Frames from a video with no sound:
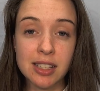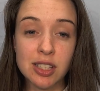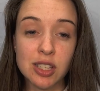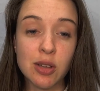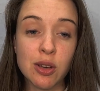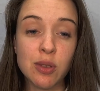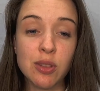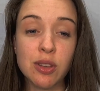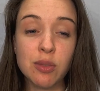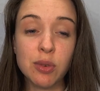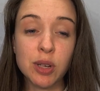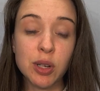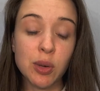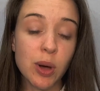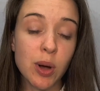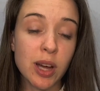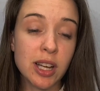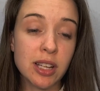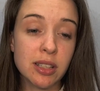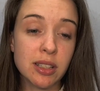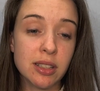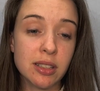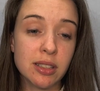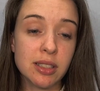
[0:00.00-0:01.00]
So the
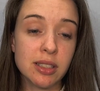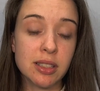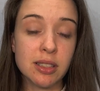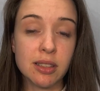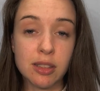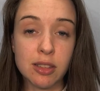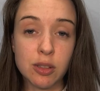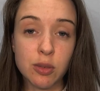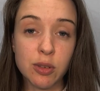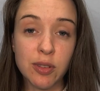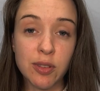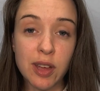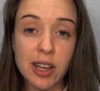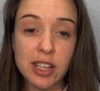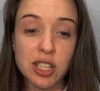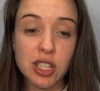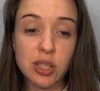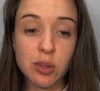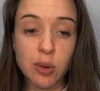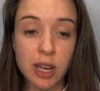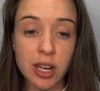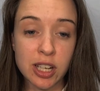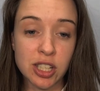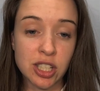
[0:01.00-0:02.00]

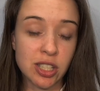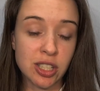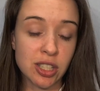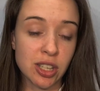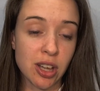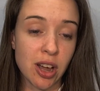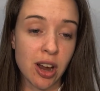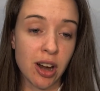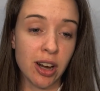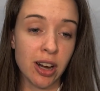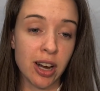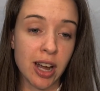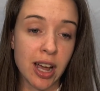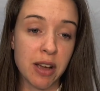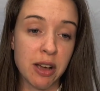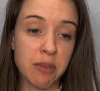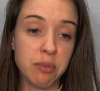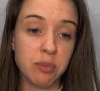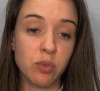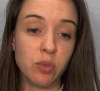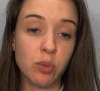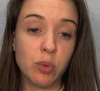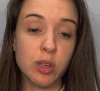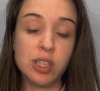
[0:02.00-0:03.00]
reflection questions are,
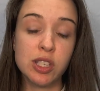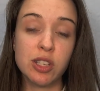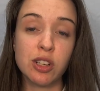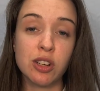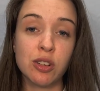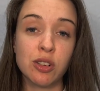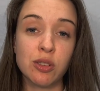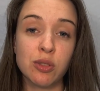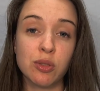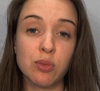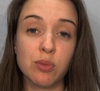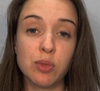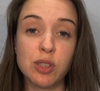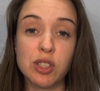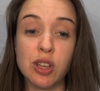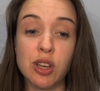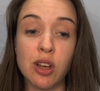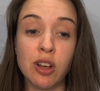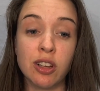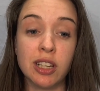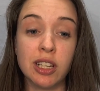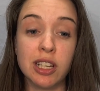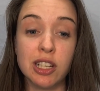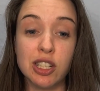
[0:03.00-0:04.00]
was your
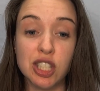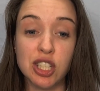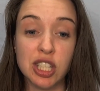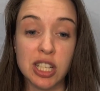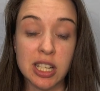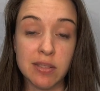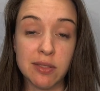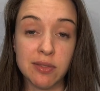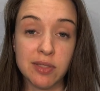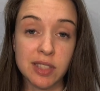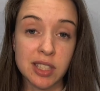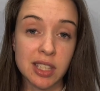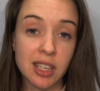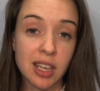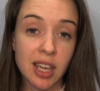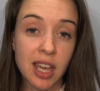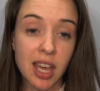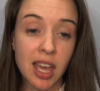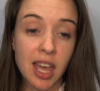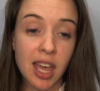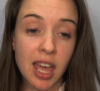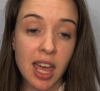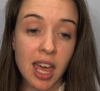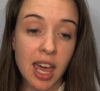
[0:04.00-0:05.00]
result achieved
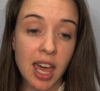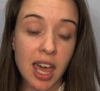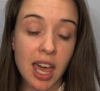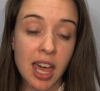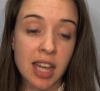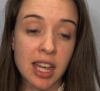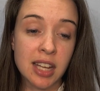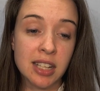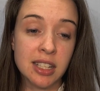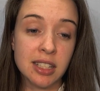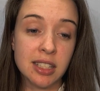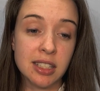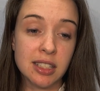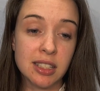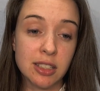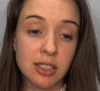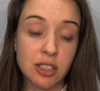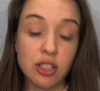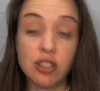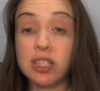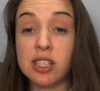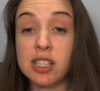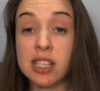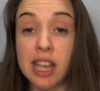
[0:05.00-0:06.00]
and
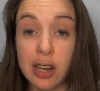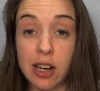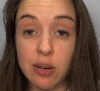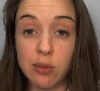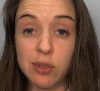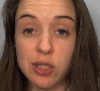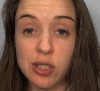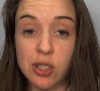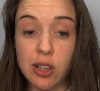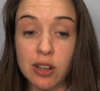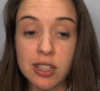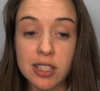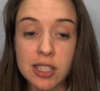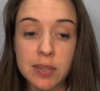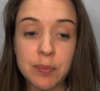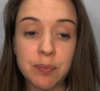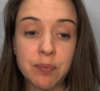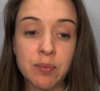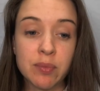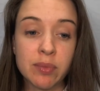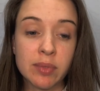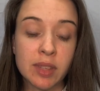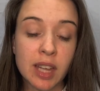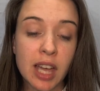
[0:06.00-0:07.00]
your desired
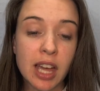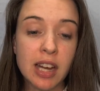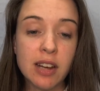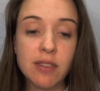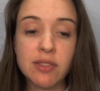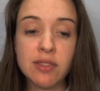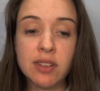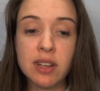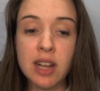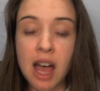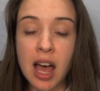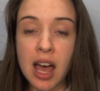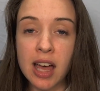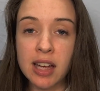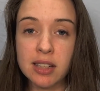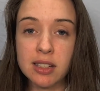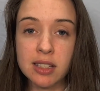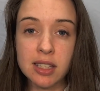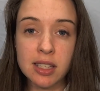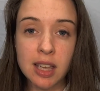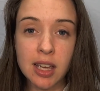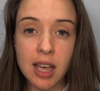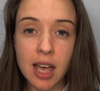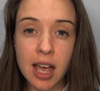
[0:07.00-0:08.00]
result? And if
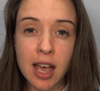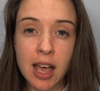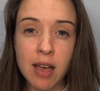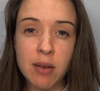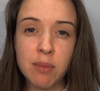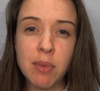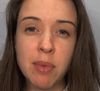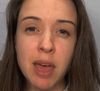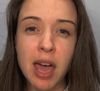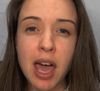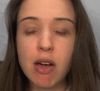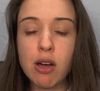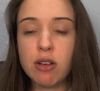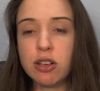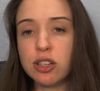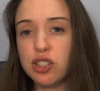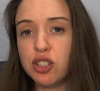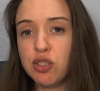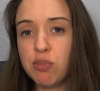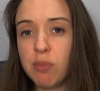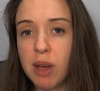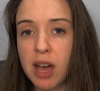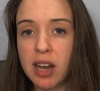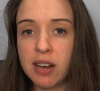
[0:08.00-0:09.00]
not, how
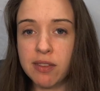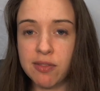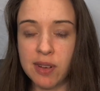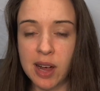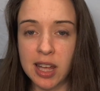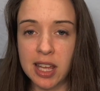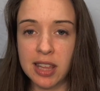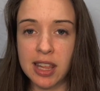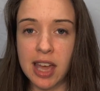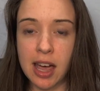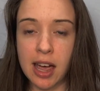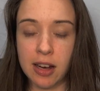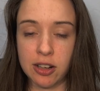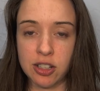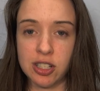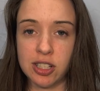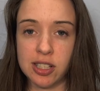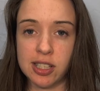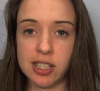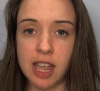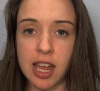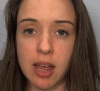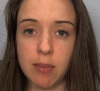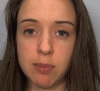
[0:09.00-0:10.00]
could you modify the
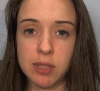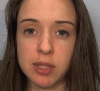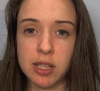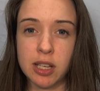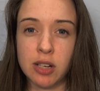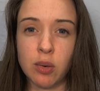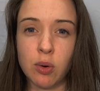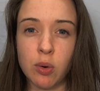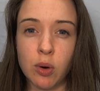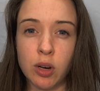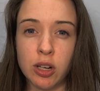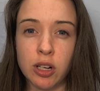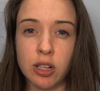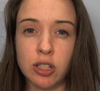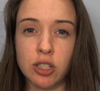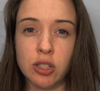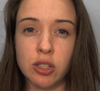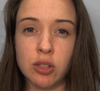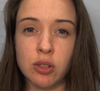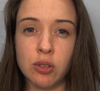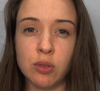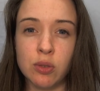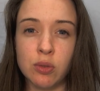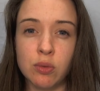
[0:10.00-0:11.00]
action steps in
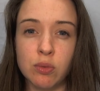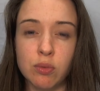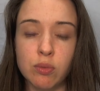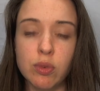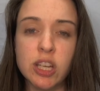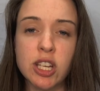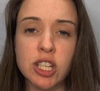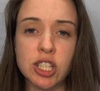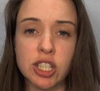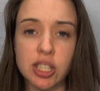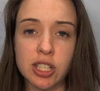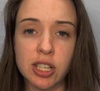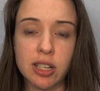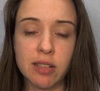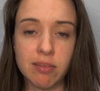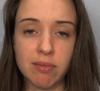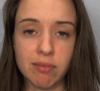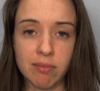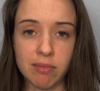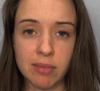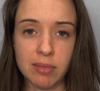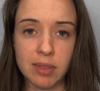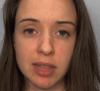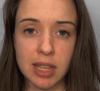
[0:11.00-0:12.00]
order to reach
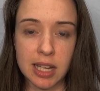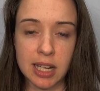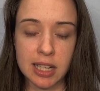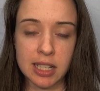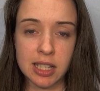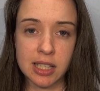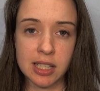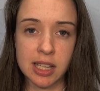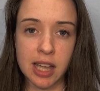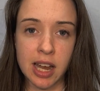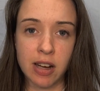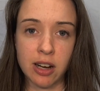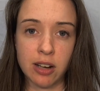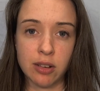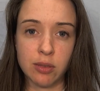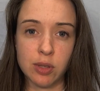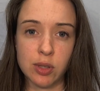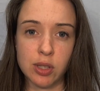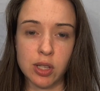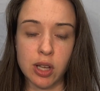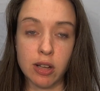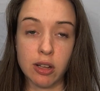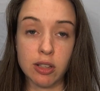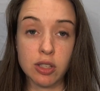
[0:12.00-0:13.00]
that
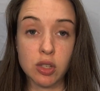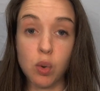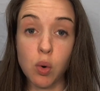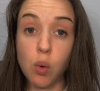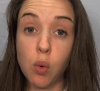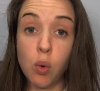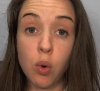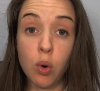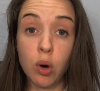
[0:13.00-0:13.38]
desired result?